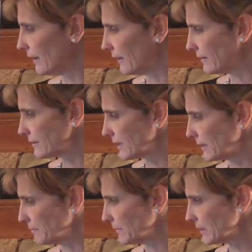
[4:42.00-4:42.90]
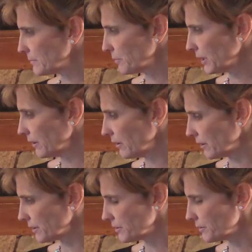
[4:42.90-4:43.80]
And it's pretty
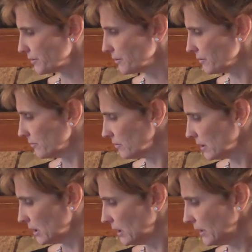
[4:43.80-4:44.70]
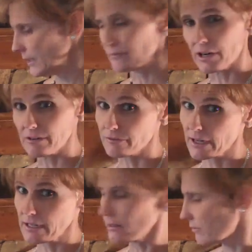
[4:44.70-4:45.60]
hard to never have
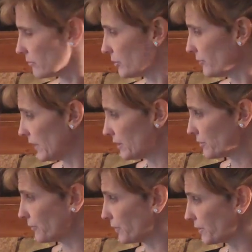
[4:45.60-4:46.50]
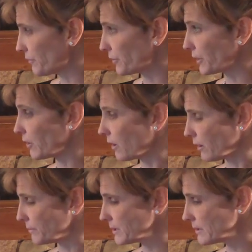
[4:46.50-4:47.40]
rain hit the roof and to avoid fruit and
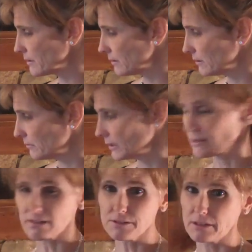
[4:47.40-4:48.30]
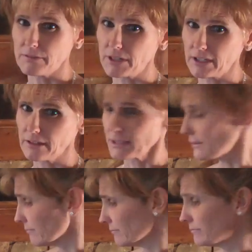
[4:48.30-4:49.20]
carbs. Well, it's also not very
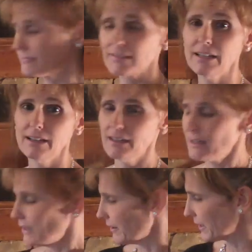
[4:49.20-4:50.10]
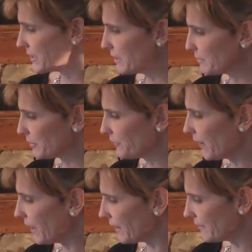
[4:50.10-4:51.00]
healthy. All right, number
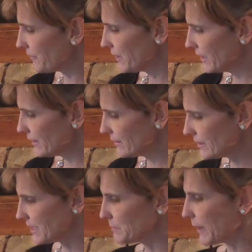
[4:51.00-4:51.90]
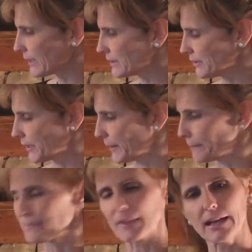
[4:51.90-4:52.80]
5 says bacterium.
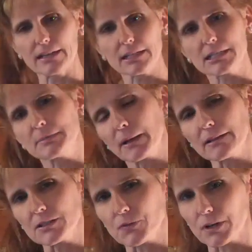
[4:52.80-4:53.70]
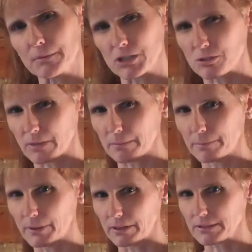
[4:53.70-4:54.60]
I didn't explain this very much in my
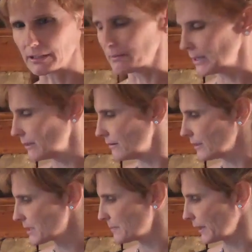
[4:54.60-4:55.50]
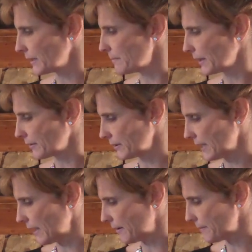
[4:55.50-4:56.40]
book, so let me explain it better
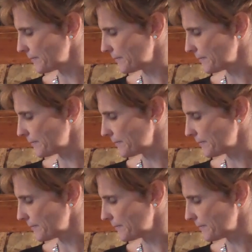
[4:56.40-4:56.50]
now.